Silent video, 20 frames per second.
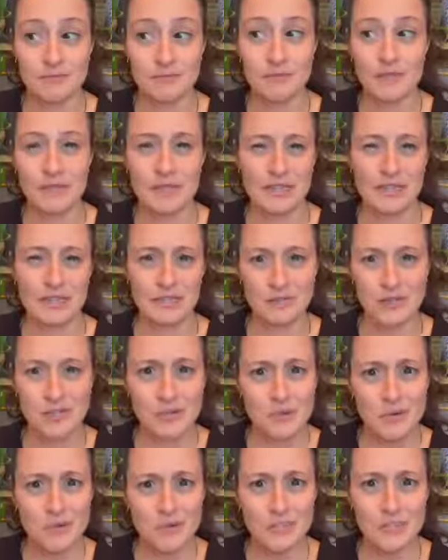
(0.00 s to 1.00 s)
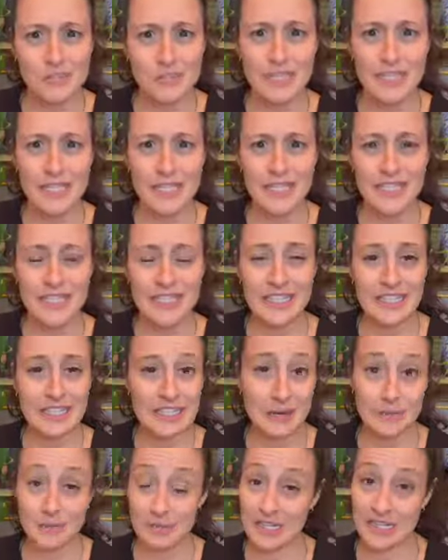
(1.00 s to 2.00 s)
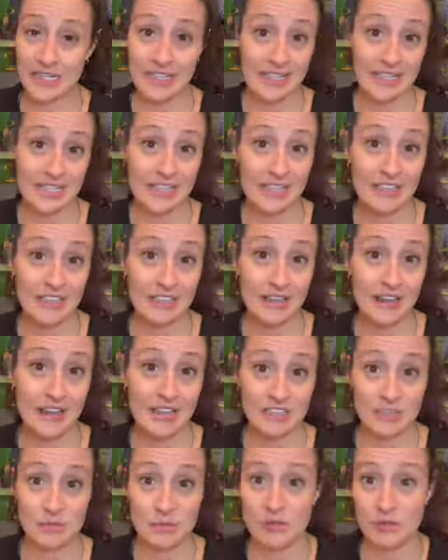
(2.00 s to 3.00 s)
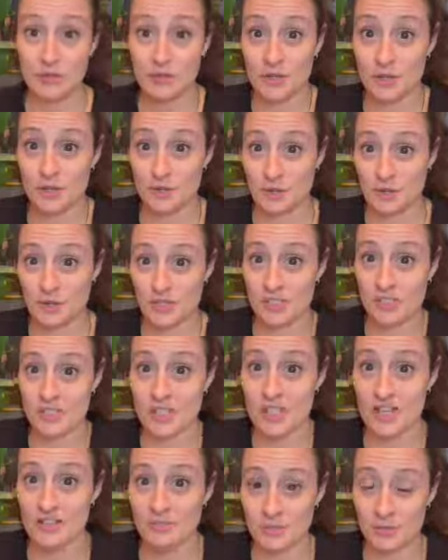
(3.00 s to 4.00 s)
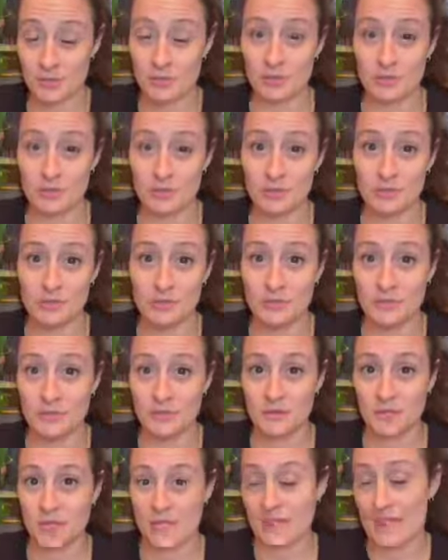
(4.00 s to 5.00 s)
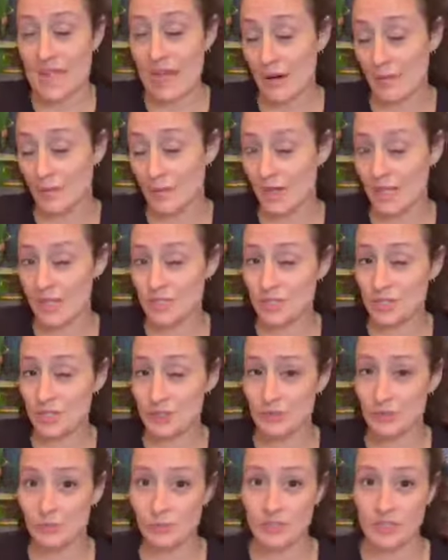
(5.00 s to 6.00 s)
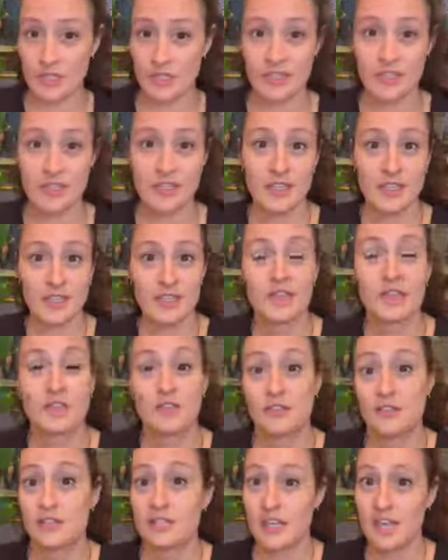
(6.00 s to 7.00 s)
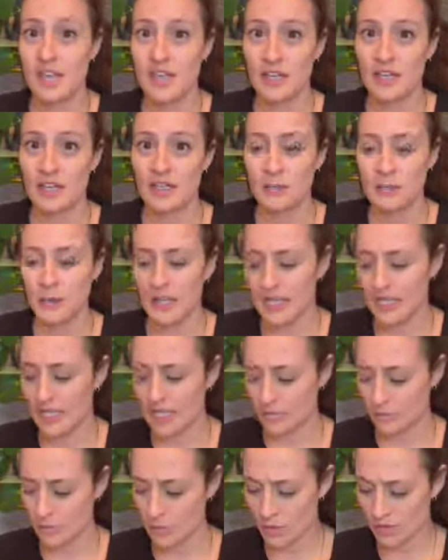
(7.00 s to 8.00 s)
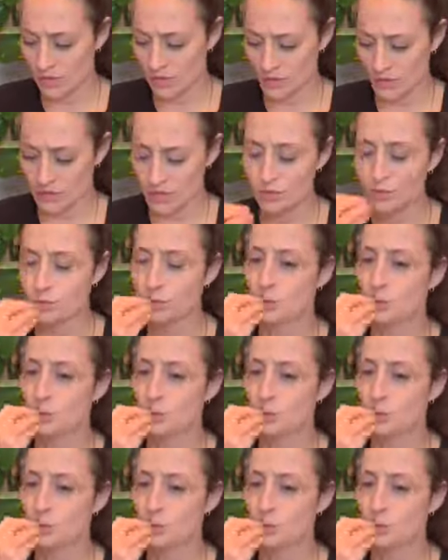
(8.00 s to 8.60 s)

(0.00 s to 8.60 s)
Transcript: with like stretch marks or anything like that, but I didn't get a lot, so I don't know if it was just kind of supportive in that way too. But for sciatica pain, was